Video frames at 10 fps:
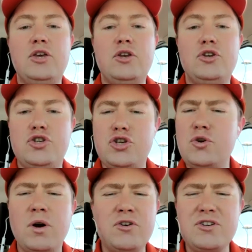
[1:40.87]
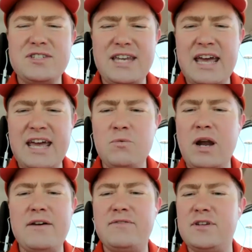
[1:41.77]
"Do you understand what
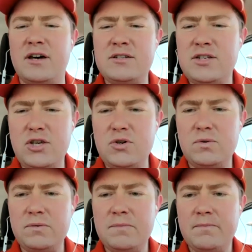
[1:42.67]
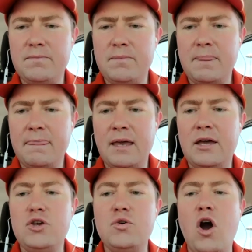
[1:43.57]
I have done to you?
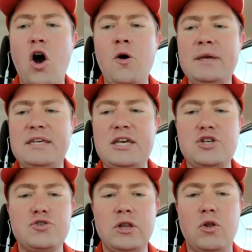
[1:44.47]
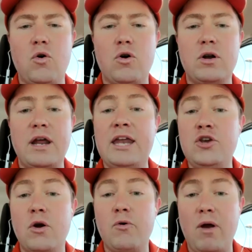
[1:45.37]
You call me teacher and Lord, and
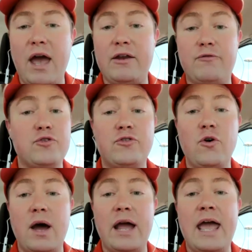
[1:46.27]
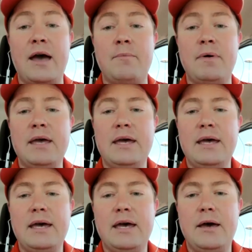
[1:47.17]
you are right, for so I am.
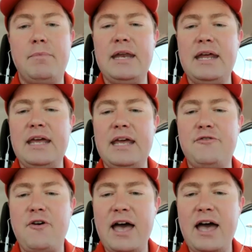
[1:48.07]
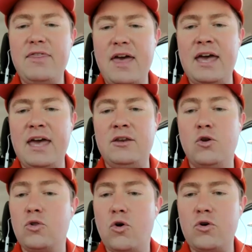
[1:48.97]
But if I then,
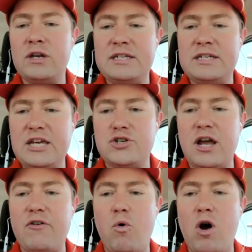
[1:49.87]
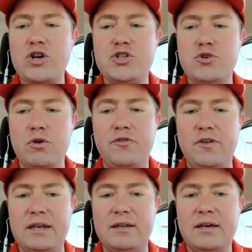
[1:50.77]
your Lord and teacher, have washed your
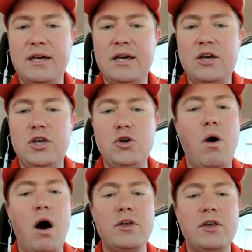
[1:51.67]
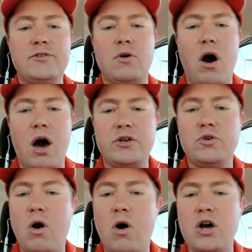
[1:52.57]
feet, you also ought to
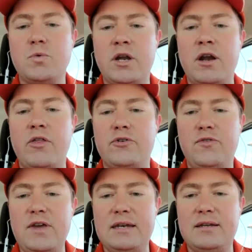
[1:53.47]
wash one another's feet.